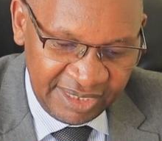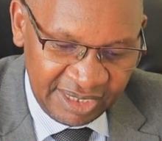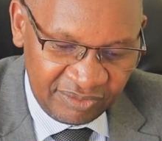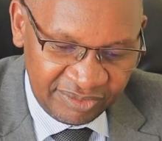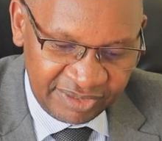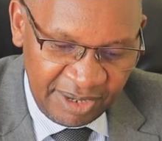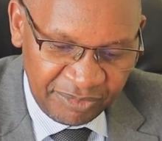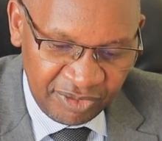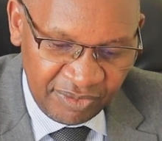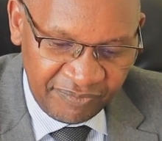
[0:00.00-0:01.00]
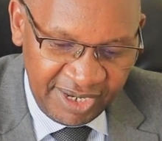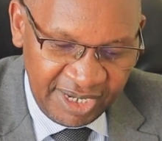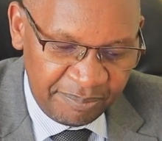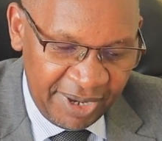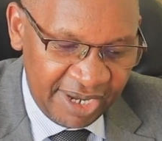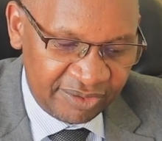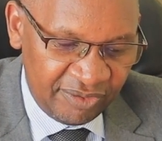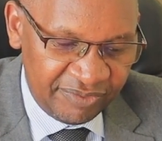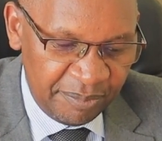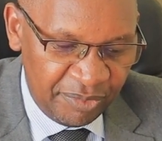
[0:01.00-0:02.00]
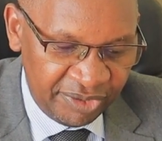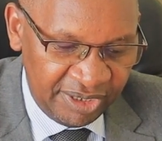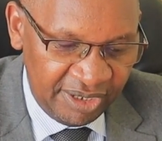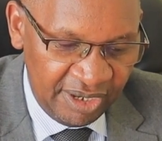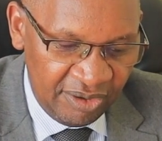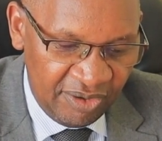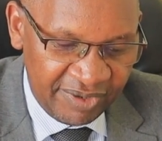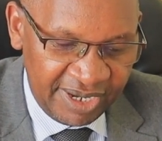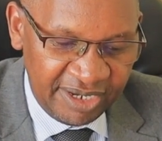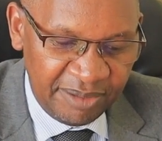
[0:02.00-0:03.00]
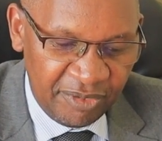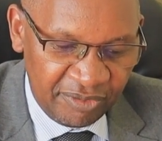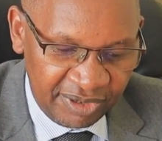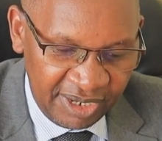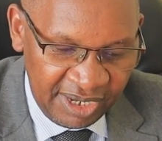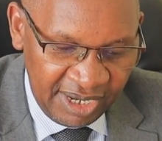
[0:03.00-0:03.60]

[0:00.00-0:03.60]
the consumption of any part of the body of an animal